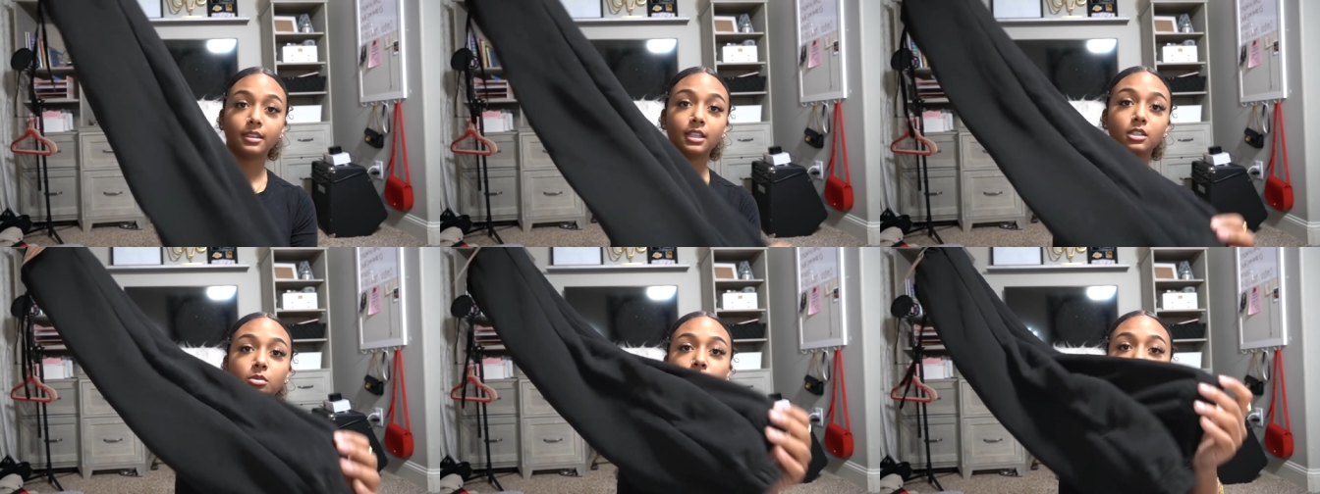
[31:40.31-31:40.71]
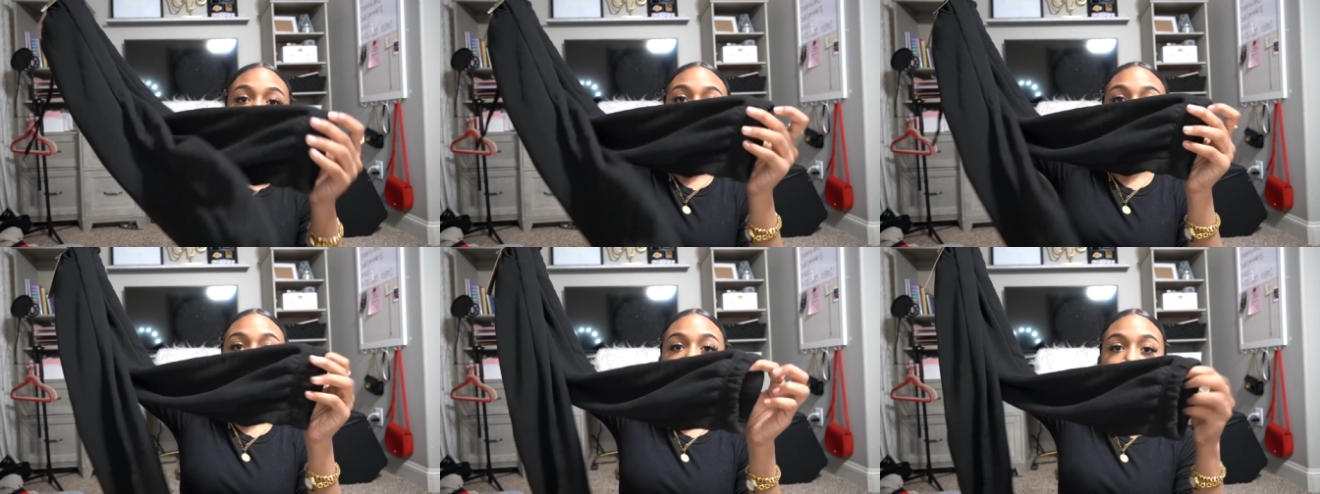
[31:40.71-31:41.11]
These
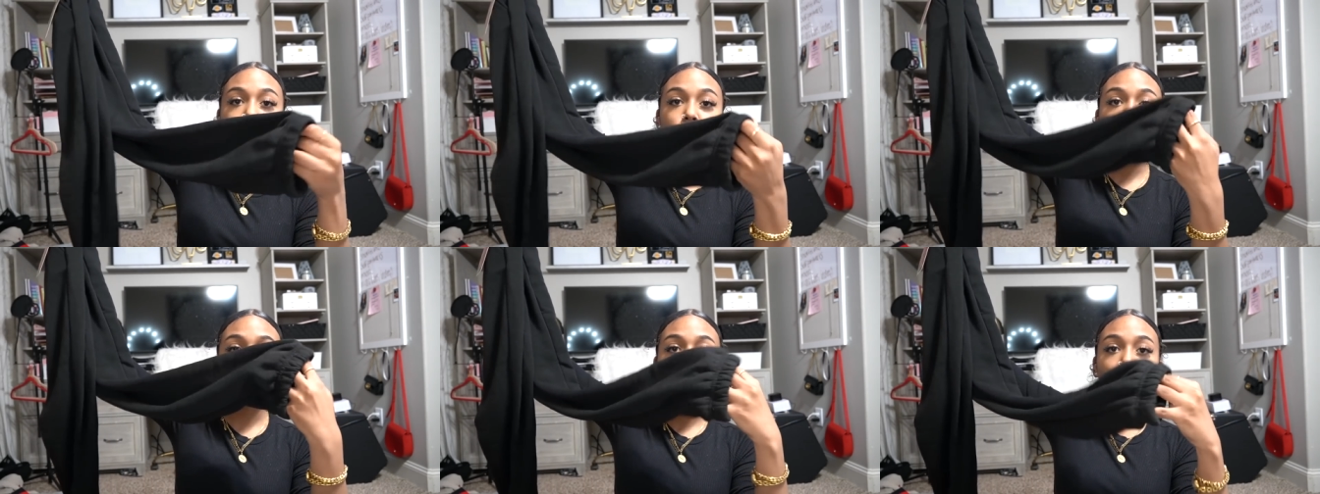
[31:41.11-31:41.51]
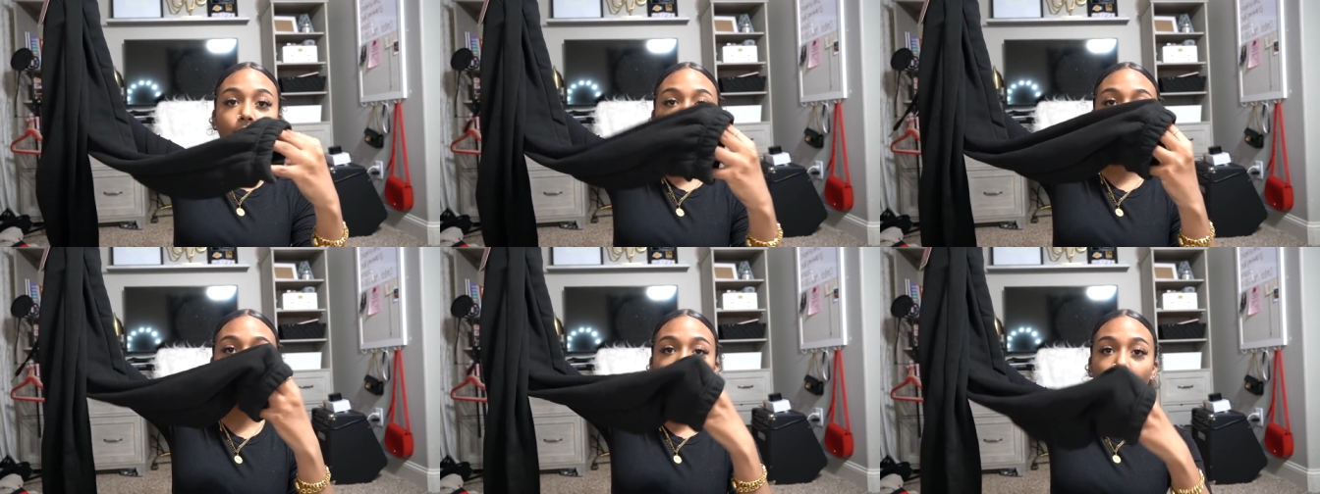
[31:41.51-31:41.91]
ones do cuff
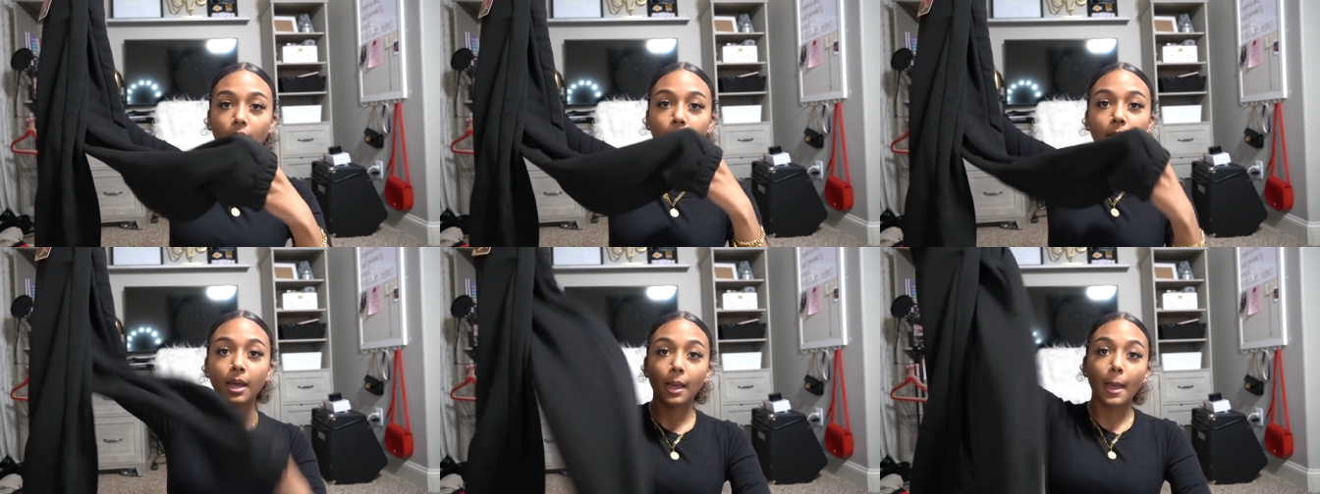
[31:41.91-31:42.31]
at the bottom.